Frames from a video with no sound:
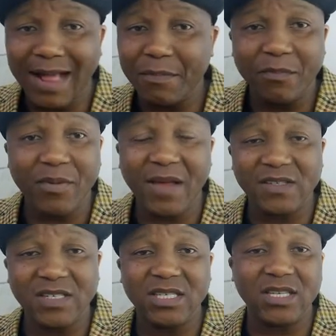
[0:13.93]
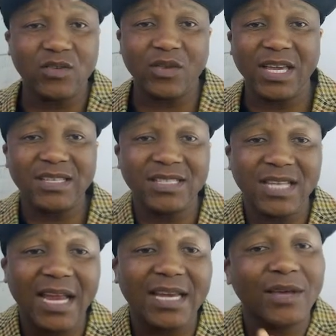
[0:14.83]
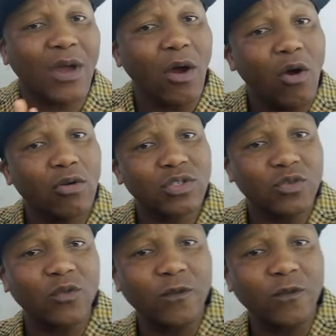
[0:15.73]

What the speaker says: help the brothers and sisters so they can stand on their own